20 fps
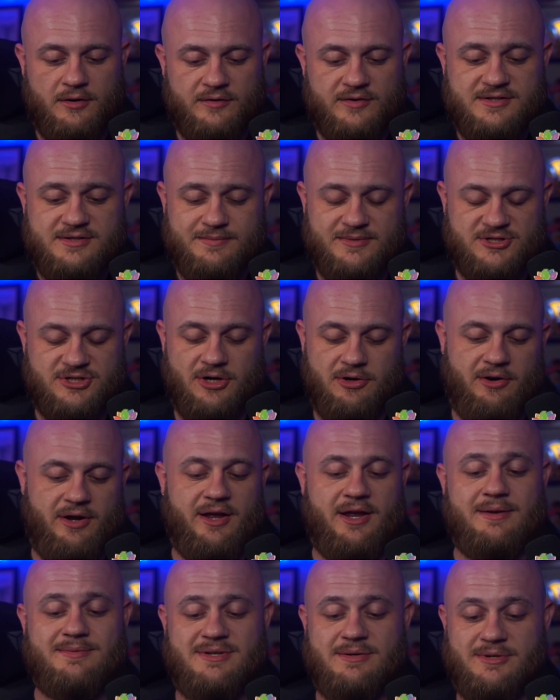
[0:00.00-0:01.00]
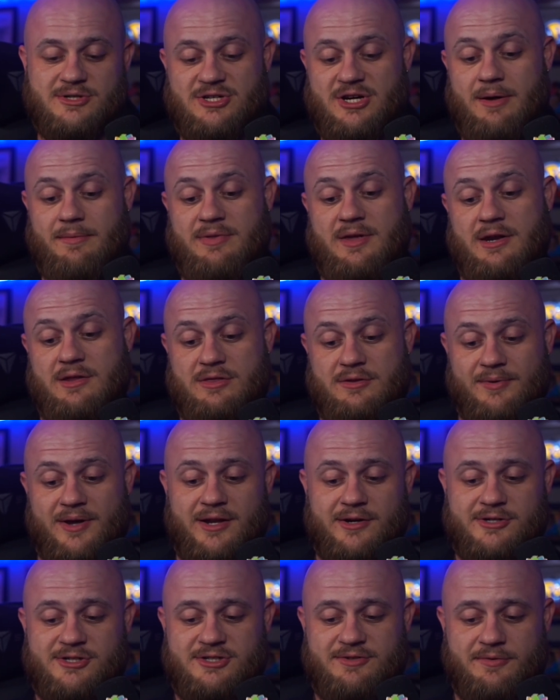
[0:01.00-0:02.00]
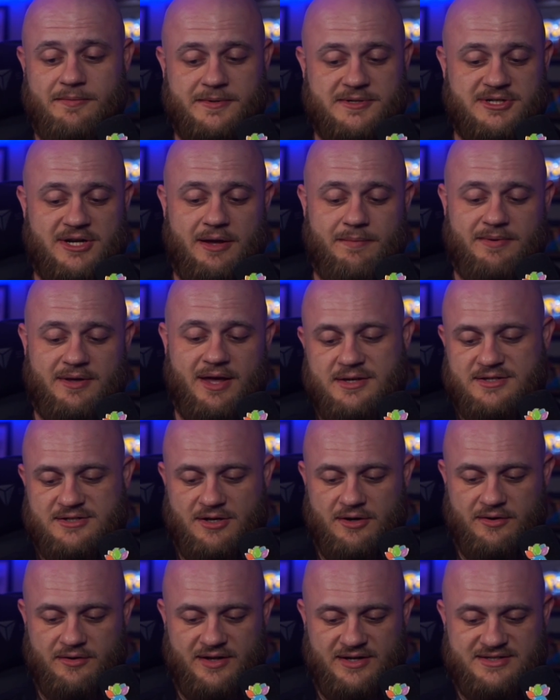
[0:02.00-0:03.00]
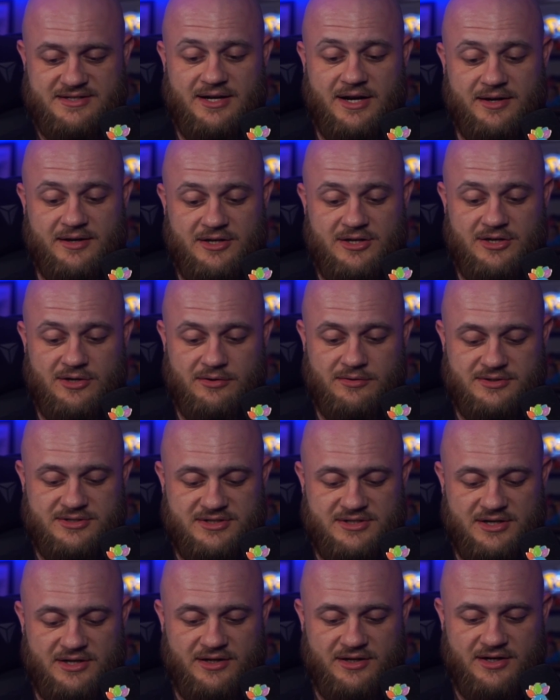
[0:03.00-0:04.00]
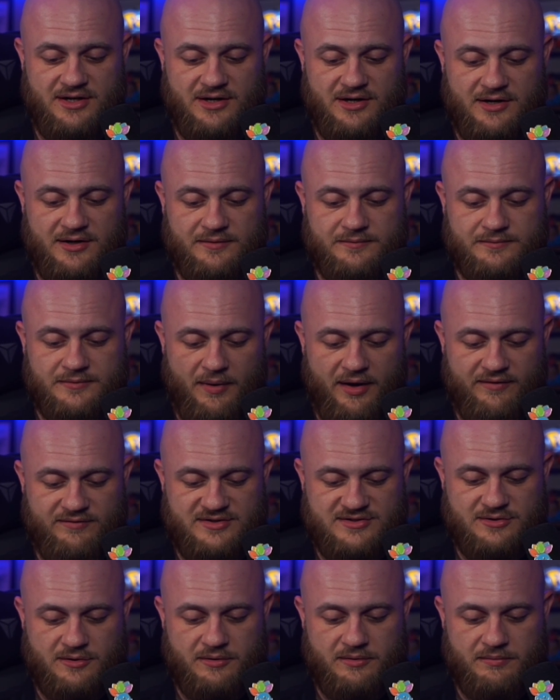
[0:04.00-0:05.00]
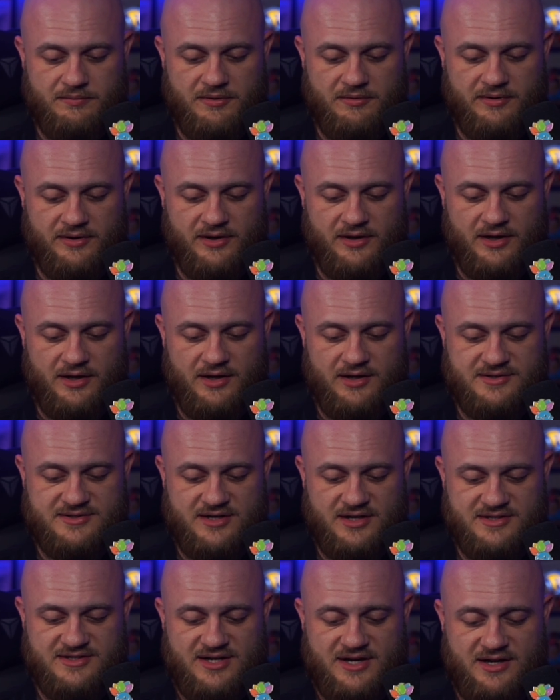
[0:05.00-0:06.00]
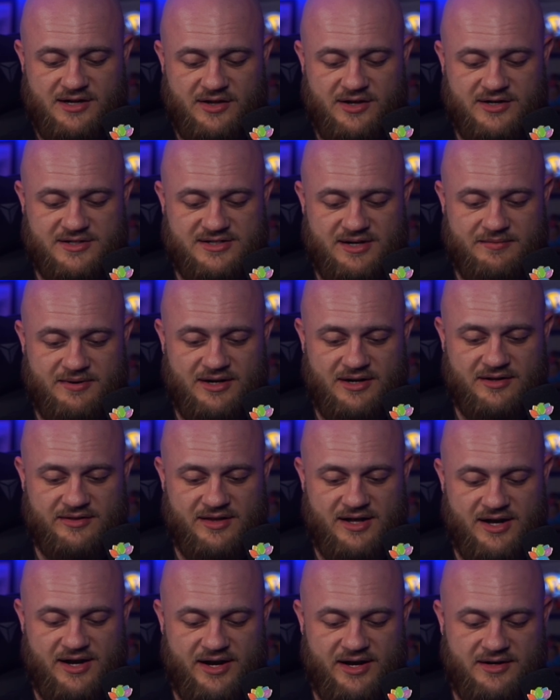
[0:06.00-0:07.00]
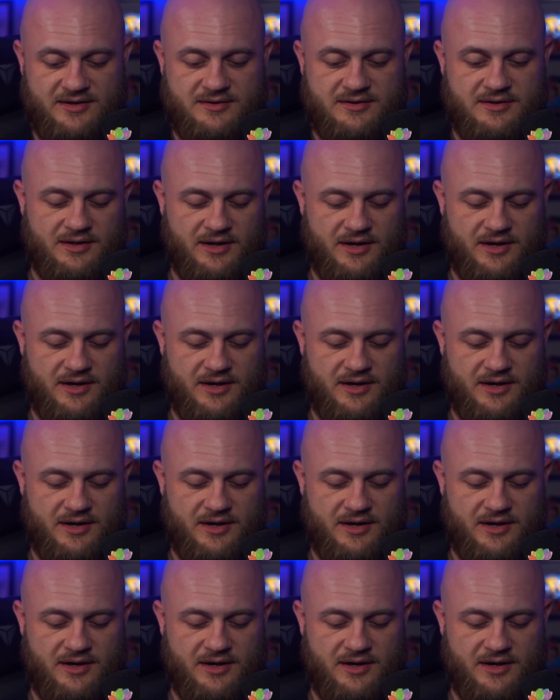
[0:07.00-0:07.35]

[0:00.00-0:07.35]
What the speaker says: This is Machoke. I keep saying Machamp. They need 3 energy from Machamp, so that's not a huge deal here. Ivysaur would be really good. It's going to take it a long time to get online.